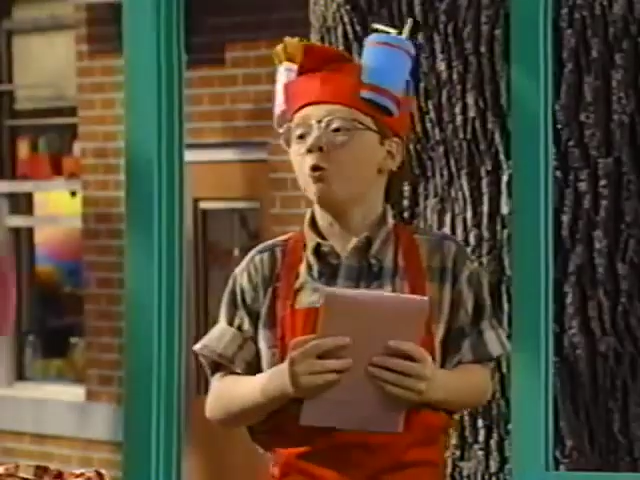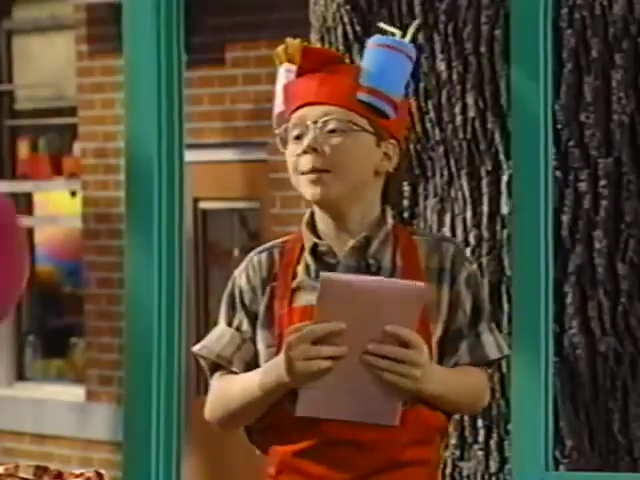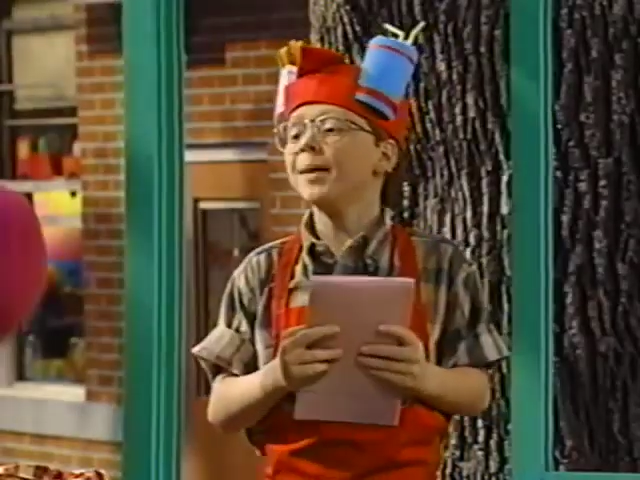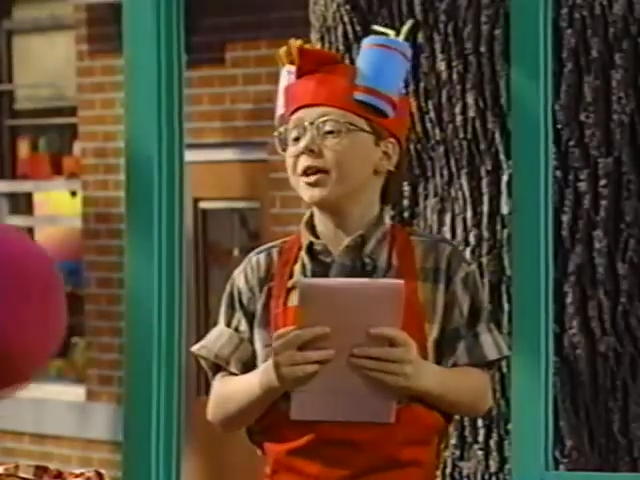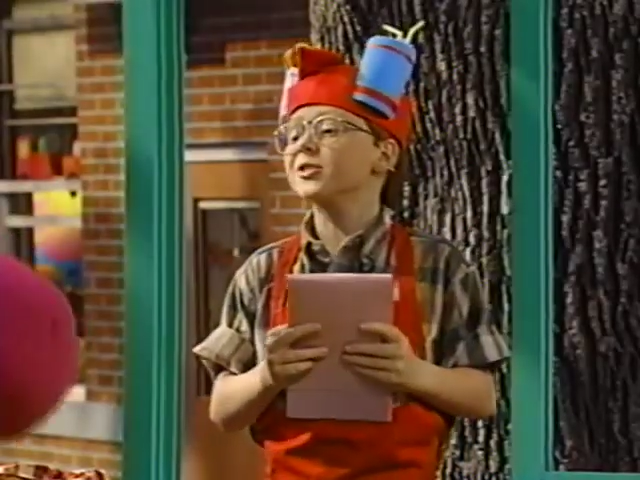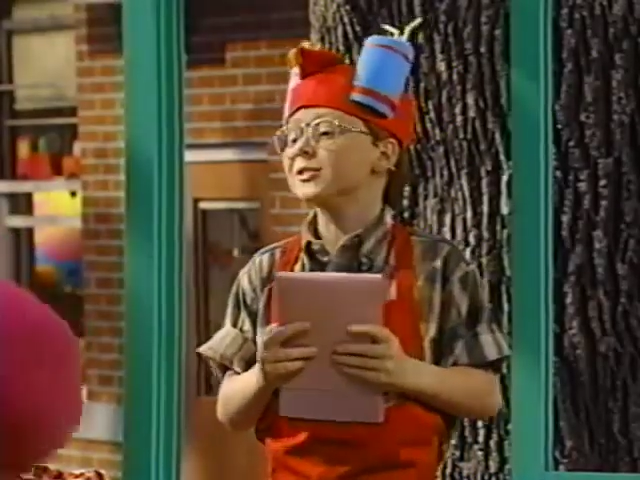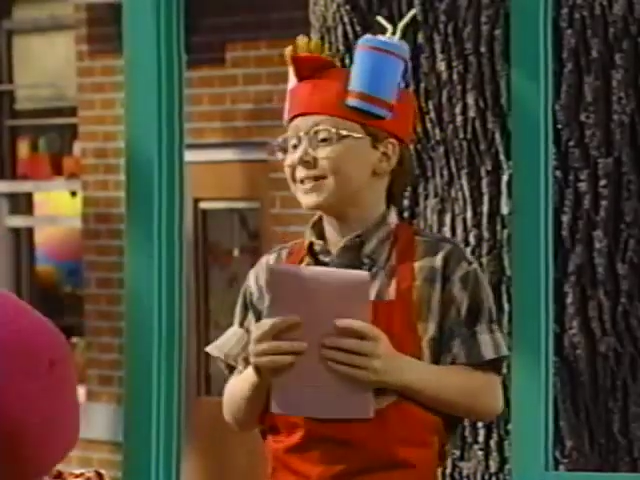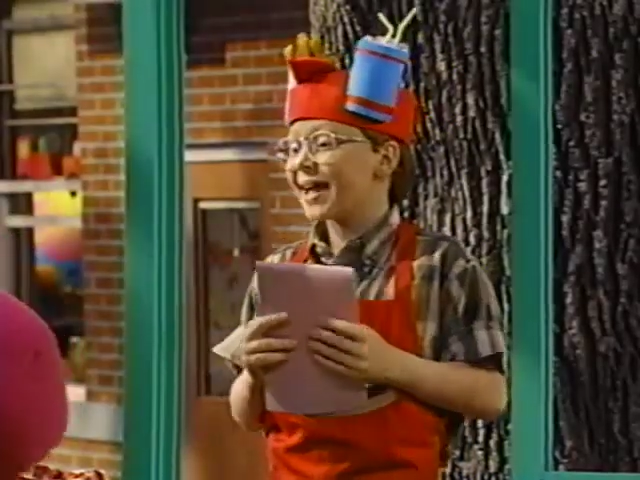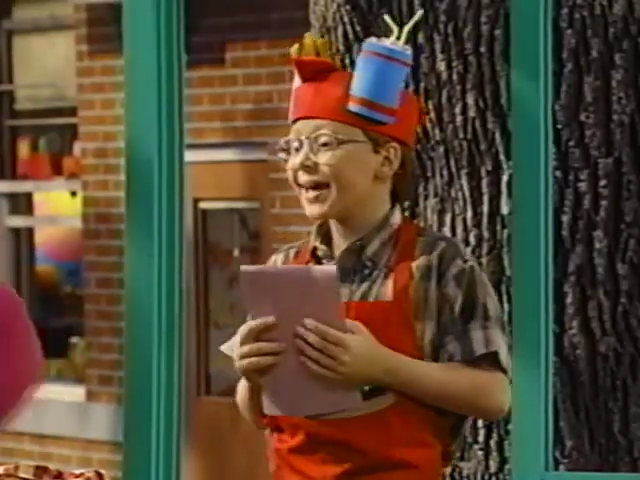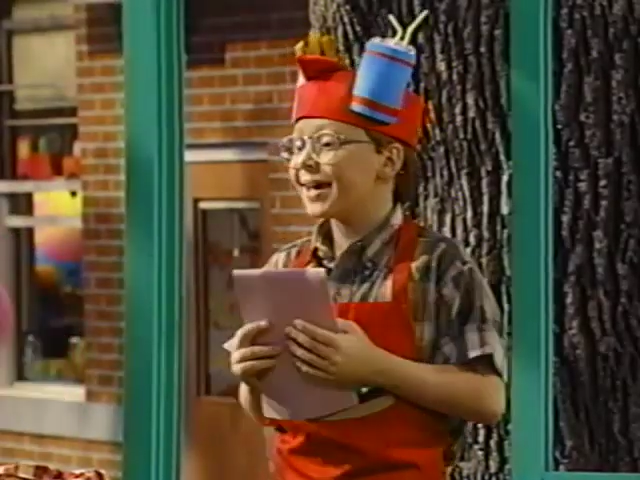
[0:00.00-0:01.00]
We make your
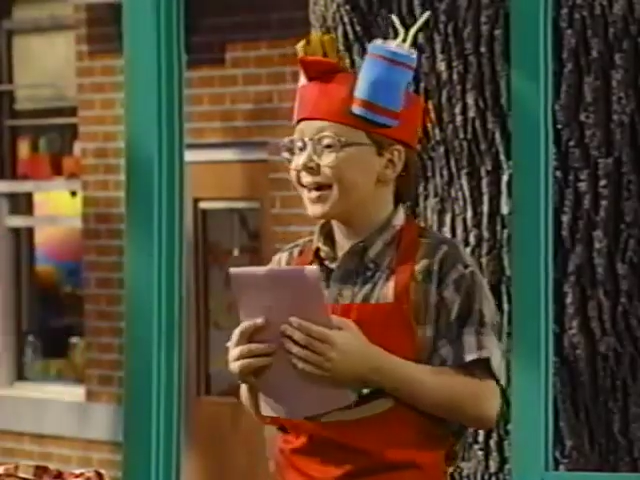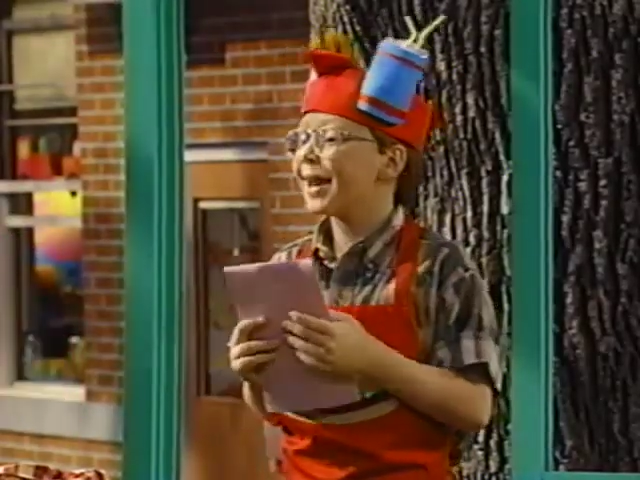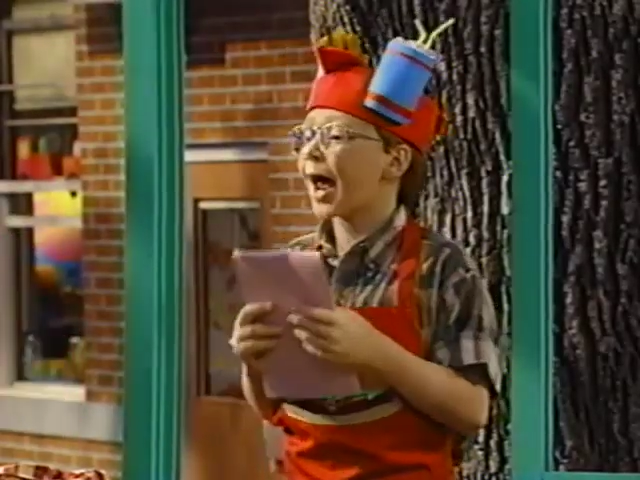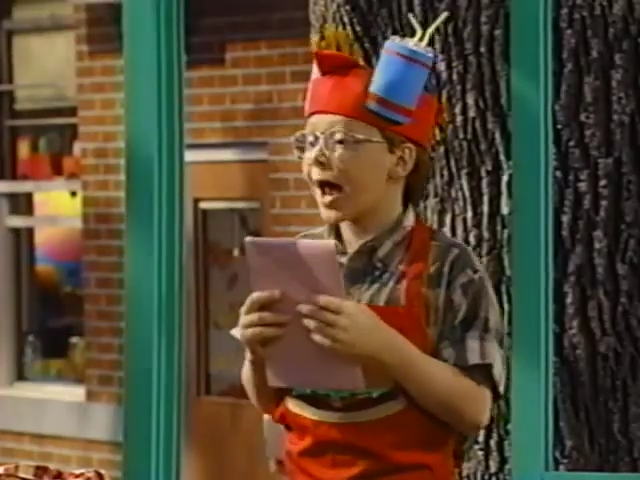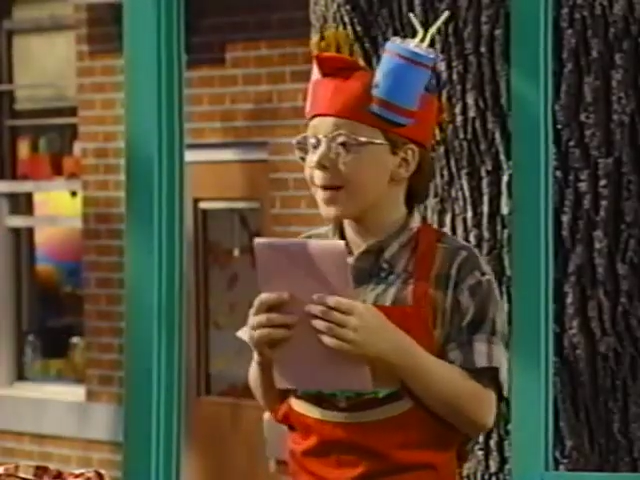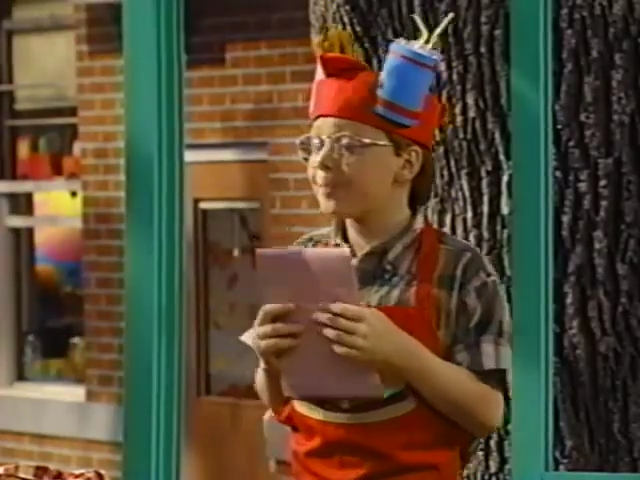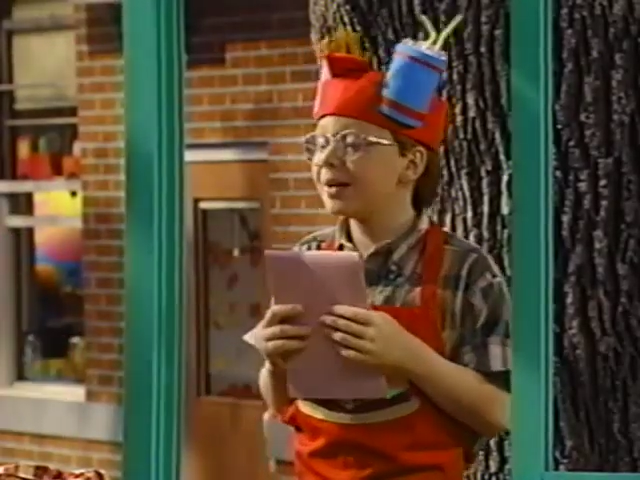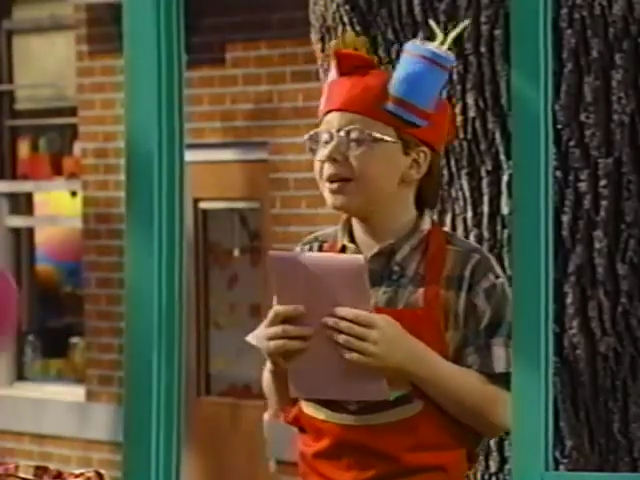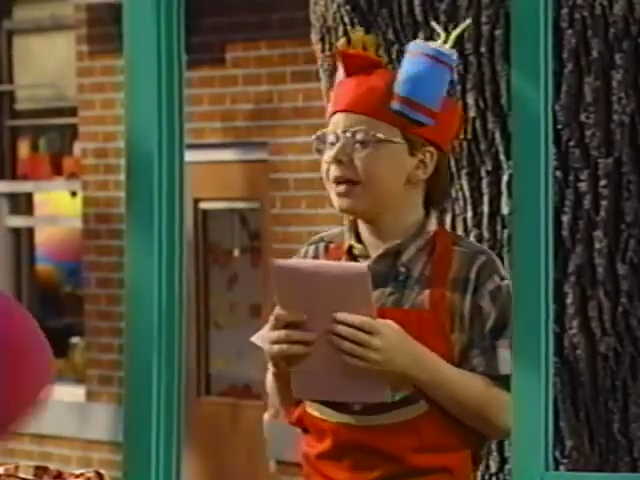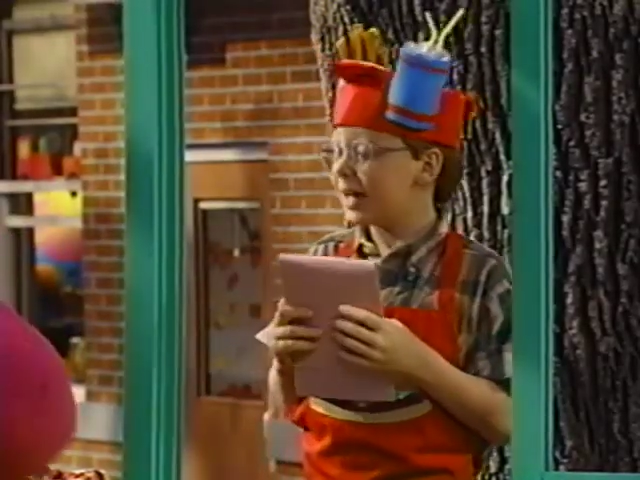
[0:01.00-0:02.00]
snacking
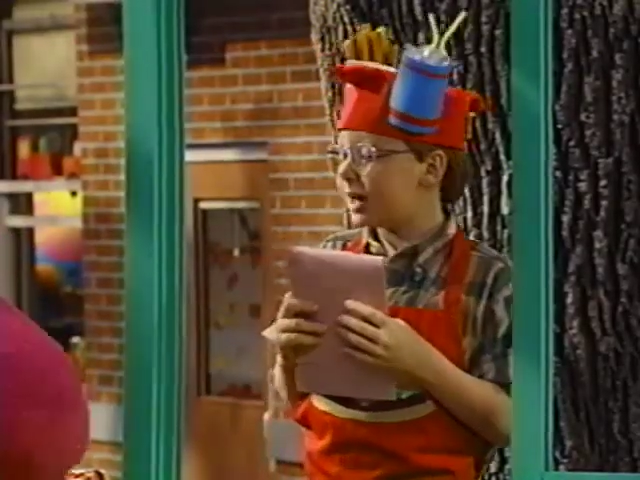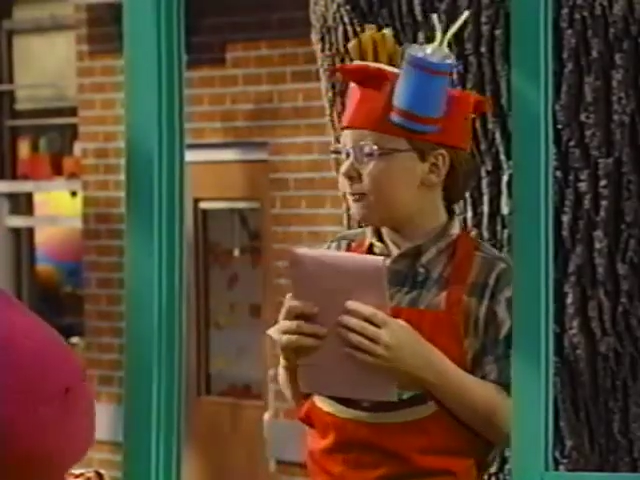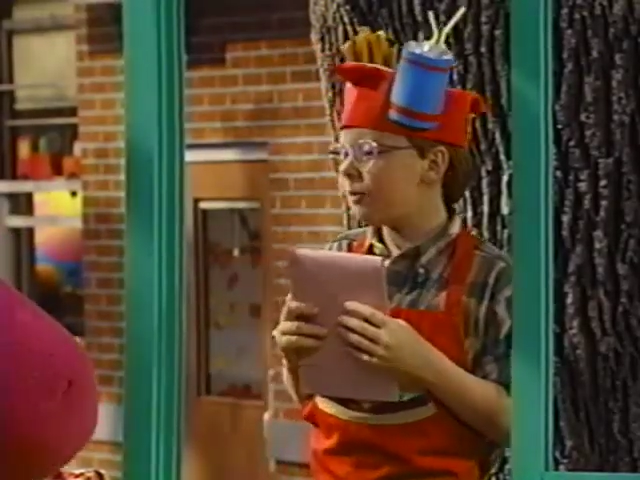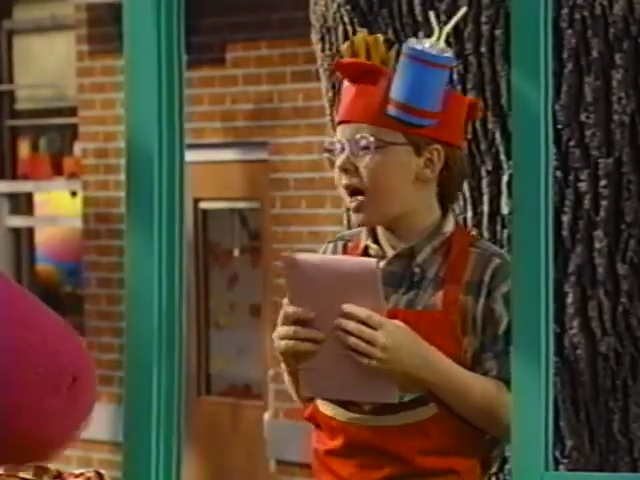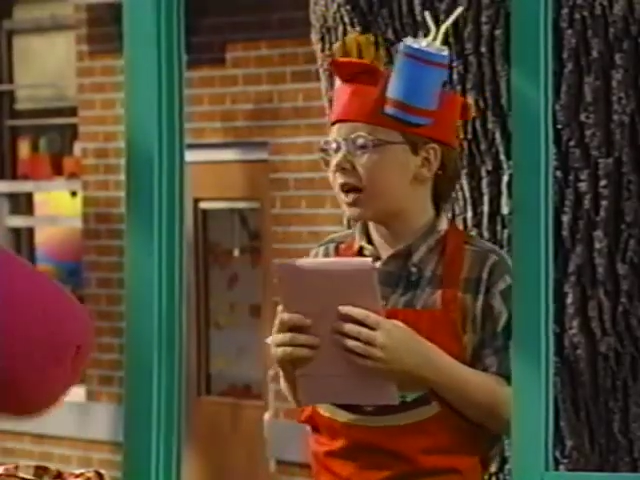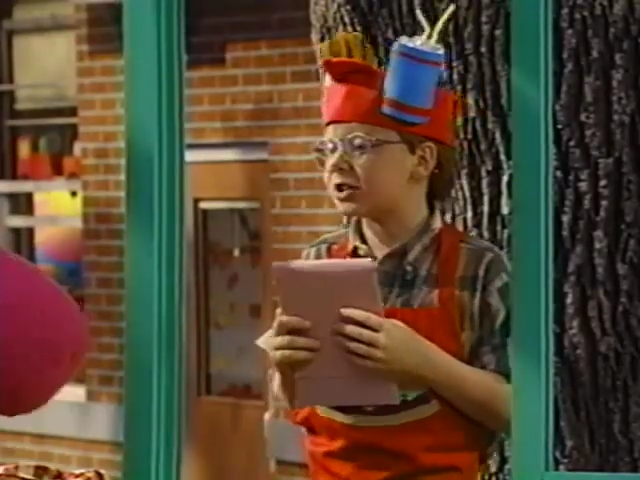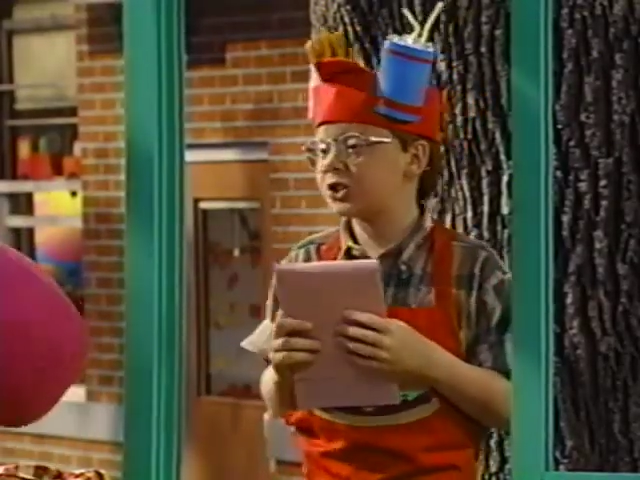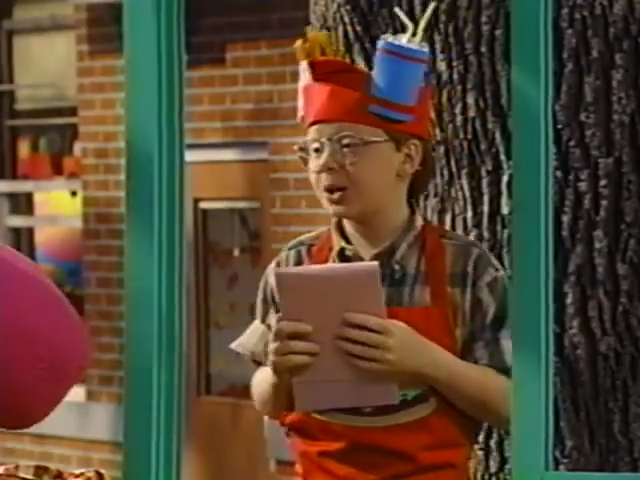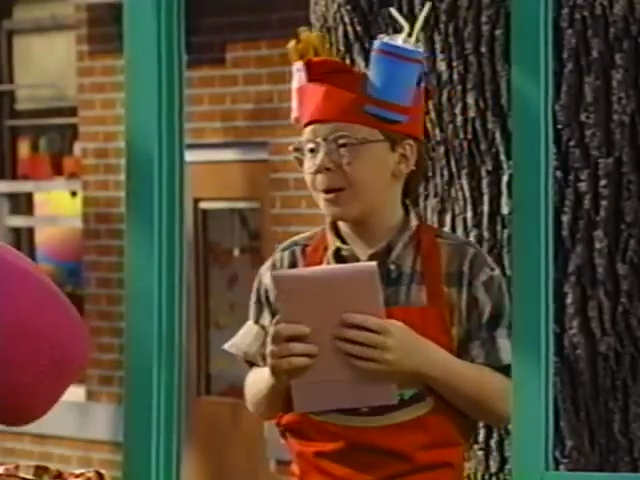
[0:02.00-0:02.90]
happen in a flash.